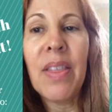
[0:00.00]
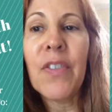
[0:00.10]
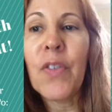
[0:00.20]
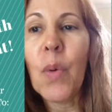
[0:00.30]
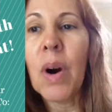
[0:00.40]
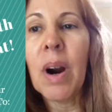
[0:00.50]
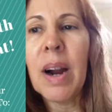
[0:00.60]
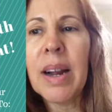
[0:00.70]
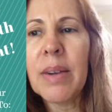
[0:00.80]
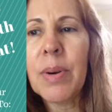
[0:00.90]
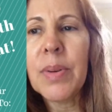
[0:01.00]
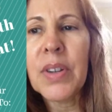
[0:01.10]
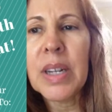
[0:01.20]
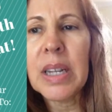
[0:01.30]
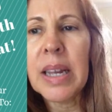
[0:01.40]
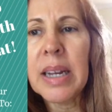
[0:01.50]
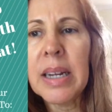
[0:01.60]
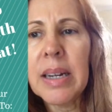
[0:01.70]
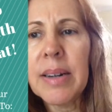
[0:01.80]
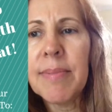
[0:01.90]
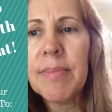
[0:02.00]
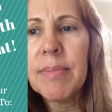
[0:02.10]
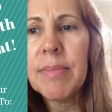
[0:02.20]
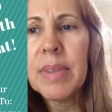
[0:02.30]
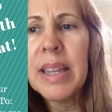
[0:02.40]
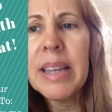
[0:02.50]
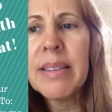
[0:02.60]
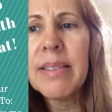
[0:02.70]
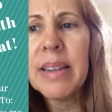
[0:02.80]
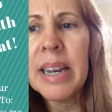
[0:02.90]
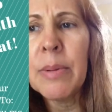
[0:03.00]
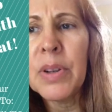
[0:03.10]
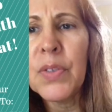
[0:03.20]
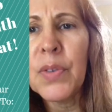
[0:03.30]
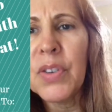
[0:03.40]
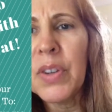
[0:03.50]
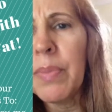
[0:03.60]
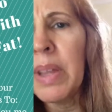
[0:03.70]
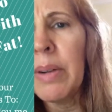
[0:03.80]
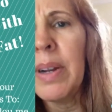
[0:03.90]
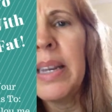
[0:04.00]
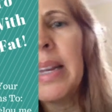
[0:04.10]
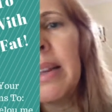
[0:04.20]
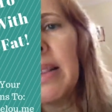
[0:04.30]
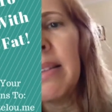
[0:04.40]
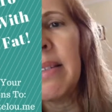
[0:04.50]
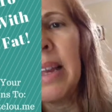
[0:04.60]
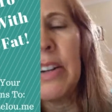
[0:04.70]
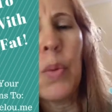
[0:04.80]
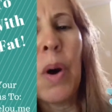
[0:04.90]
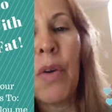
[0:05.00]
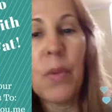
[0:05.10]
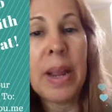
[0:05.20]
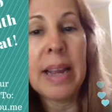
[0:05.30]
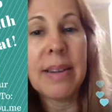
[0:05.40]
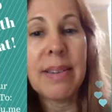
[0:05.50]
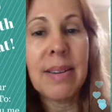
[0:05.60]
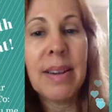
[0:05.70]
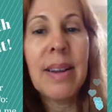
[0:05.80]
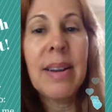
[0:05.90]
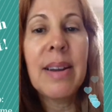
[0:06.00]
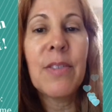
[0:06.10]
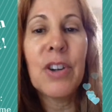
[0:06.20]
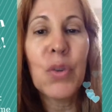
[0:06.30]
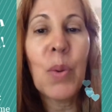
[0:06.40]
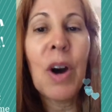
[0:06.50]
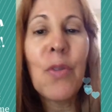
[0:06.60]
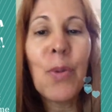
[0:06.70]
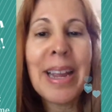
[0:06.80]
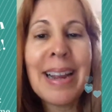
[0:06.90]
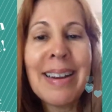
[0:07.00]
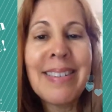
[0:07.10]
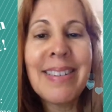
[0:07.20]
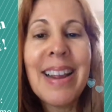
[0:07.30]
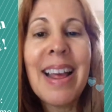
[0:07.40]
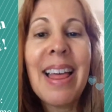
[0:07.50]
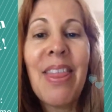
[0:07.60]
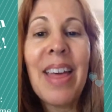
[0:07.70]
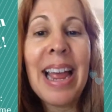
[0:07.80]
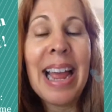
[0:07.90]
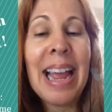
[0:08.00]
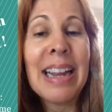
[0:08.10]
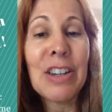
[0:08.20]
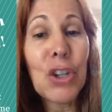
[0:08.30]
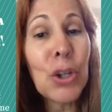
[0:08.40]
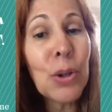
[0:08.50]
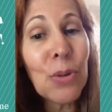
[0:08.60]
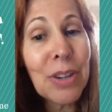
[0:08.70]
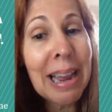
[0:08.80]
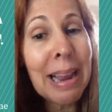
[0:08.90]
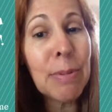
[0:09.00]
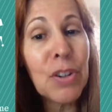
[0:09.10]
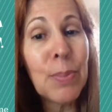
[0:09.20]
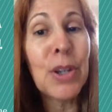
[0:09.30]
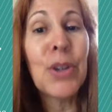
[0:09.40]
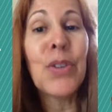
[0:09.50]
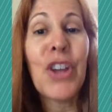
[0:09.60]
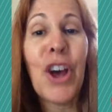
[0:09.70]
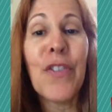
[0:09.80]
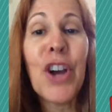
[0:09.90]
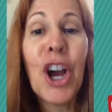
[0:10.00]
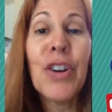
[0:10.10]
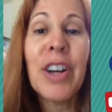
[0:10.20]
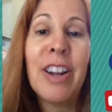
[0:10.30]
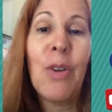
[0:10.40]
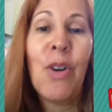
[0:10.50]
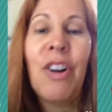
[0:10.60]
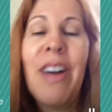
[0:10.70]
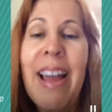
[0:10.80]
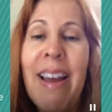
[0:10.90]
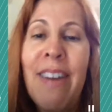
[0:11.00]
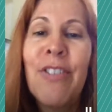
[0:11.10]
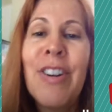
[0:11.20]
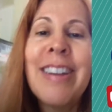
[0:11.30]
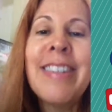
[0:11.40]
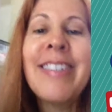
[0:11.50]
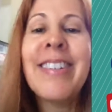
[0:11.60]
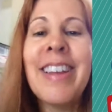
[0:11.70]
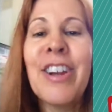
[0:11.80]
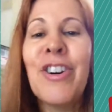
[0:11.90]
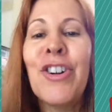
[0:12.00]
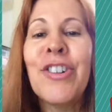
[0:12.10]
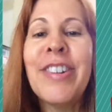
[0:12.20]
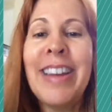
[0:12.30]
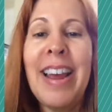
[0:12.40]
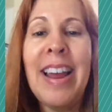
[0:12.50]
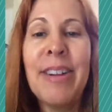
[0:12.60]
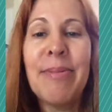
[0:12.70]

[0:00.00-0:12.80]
for, what was it, like, I think the study was for something ridiculous like 12 weeks. For 12 weeks, they ate 2 tablespoons of coconut oil every single day.